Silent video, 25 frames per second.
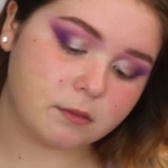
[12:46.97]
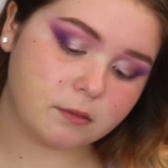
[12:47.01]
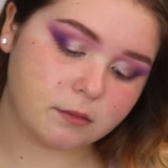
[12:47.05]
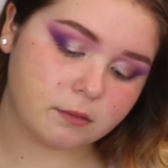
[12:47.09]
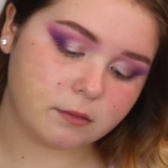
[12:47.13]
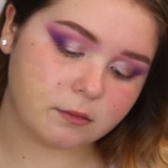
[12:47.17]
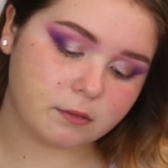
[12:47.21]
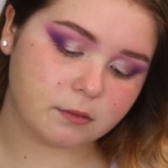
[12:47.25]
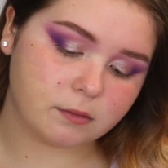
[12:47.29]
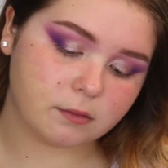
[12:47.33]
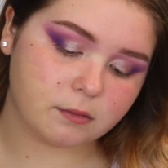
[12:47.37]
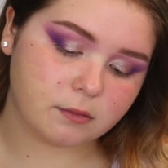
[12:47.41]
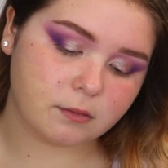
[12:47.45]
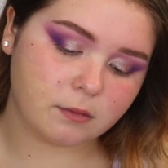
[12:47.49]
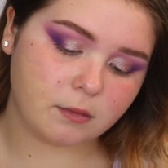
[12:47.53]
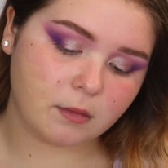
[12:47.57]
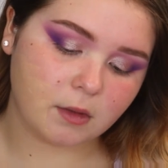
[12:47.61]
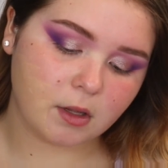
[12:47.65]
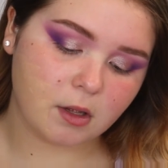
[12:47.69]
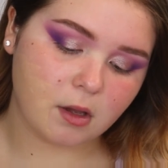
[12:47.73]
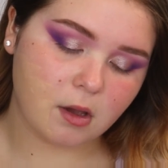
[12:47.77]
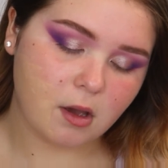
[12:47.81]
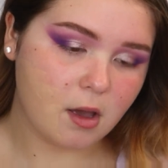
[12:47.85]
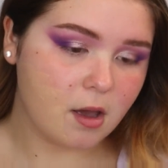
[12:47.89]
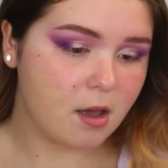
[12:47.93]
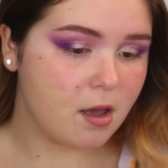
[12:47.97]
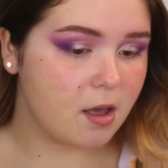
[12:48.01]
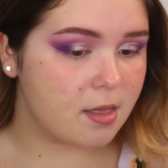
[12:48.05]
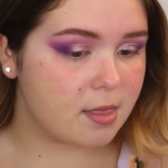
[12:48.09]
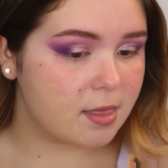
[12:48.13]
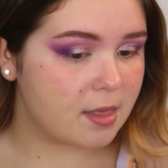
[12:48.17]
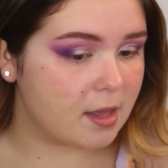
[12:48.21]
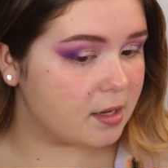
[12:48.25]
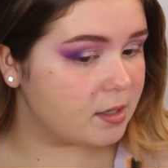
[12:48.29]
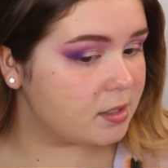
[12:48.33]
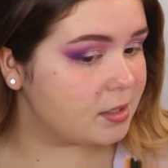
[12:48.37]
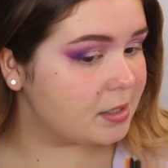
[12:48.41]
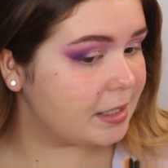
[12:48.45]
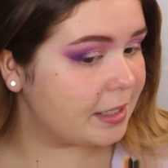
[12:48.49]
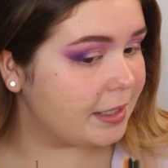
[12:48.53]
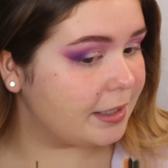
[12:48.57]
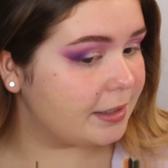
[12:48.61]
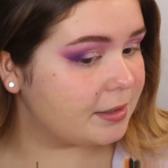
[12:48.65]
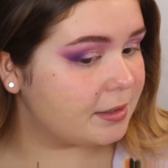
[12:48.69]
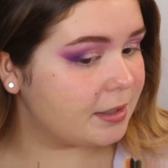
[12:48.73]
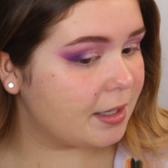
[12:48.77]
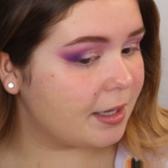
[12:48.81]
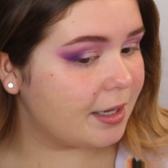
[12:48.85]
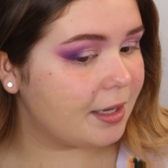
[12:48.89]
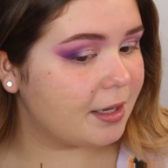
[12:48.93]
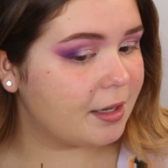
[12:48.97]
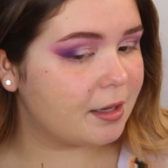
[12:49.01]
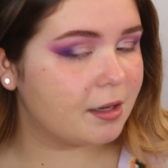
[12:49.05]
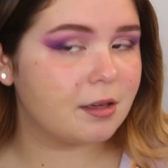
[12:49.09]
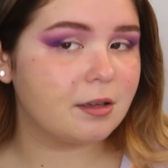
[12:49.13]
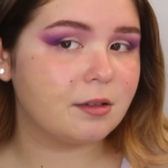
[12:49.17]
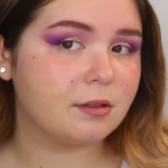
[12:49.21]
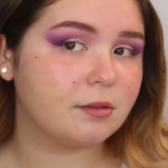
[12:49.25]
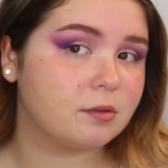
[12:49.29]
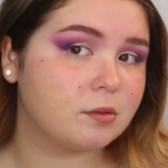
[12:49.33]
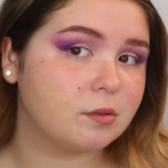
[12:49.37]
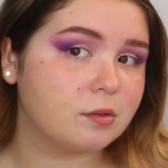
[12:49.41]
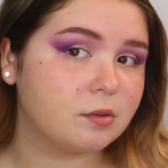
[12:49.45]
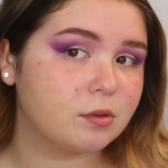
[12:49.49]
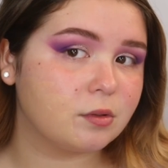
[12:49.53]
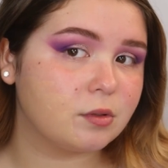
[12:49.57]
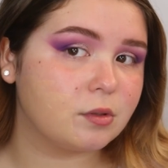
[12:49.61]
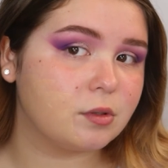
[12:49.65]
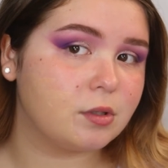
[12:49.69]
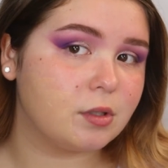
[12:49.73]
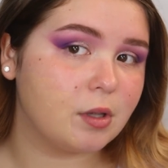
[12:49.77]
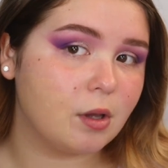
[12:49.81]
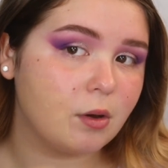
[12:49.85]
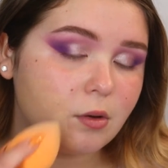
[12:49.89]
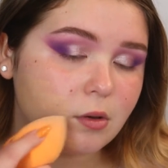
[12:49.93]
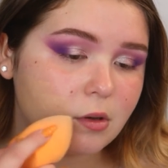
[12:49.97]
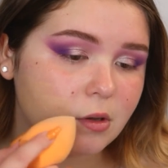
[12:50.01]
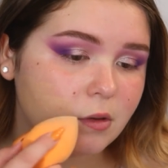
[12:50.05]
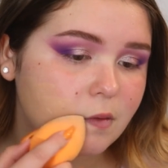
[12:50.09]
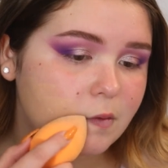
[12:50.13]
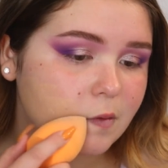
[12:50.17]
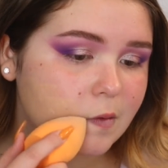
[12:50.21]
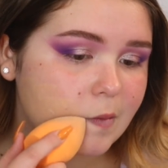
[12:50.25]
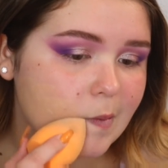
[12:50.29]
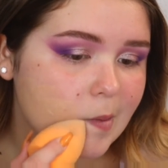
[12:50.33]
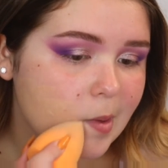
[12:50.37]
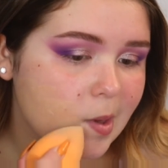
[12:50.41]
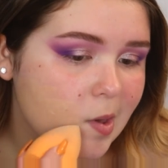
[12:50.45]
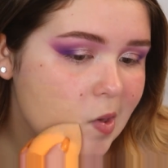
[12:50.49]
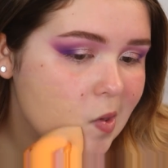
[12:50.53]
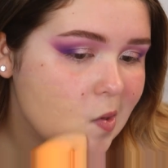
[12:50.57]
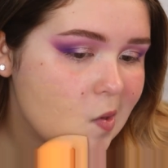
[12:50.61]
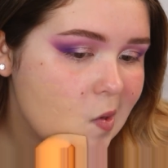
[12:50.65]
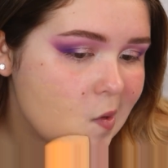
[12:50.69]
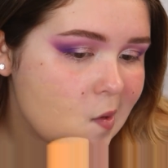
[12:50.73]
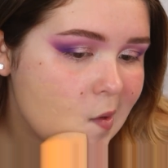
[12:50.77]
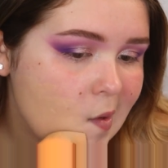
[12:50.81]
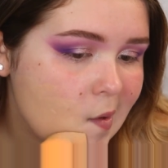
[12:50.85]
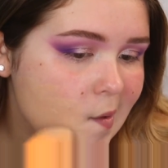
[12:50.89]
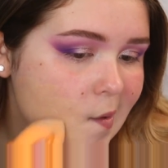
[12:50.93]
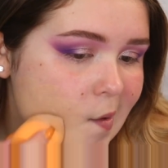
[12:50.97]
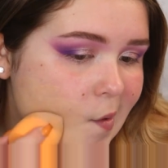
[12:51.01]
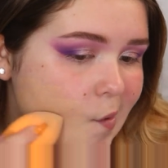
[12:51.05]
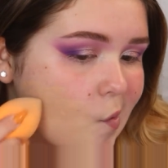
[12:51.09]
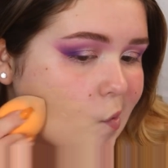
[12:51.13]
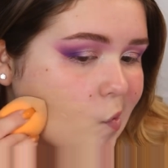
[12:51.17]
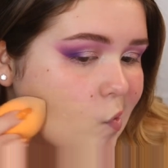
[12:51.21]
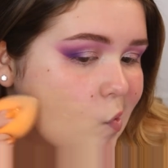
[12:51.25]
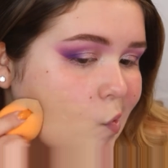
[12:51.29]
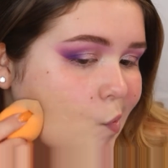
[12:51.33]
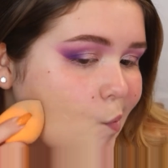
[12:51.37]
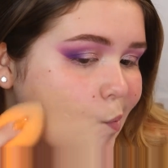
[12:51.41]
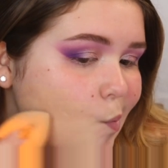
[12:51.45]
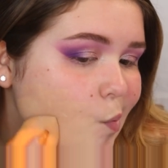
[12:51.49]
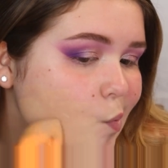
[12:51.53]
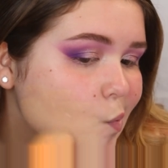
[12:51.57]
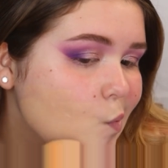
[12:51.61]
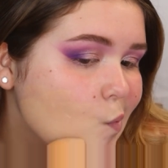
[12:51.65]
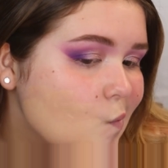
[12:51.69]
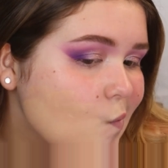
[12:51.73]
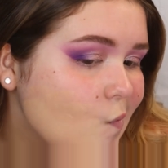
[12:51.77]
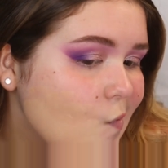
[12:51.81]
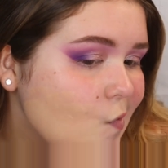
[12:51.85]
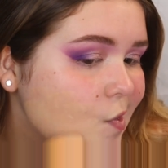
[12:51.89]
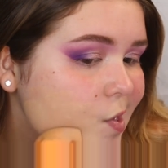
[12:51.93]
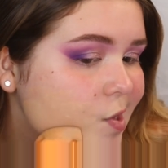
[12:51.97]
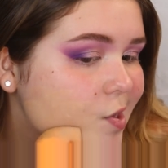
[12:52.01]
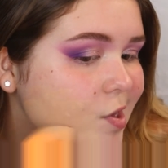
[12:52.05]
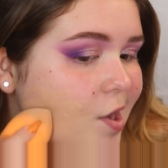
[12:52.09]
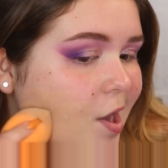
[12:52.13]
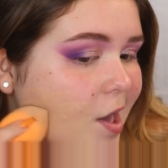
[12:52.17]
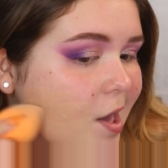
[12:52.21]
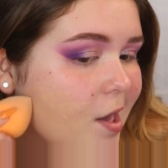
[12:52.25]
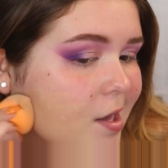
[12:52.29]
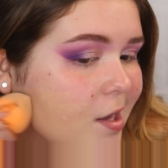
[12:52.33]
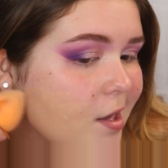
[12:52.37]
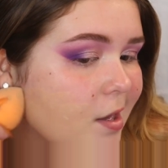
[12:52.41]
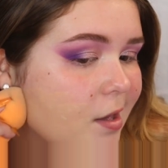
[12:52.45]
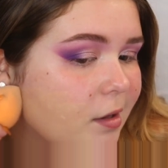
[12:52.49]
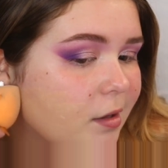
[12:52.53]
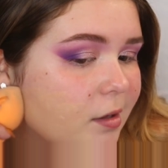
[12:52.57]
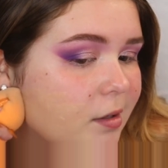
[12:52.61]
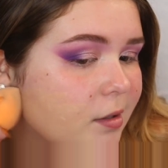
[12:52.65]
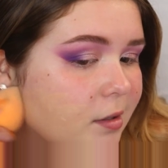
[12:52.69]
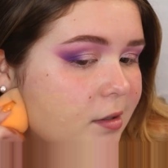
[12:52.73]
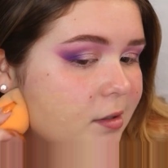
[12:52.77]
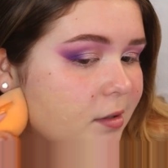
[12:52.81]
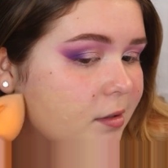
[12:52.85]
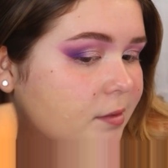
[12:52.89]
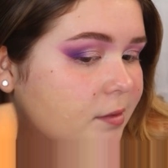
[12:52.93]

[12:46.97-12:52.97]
Hmm. That shade's like so good for me. Yay.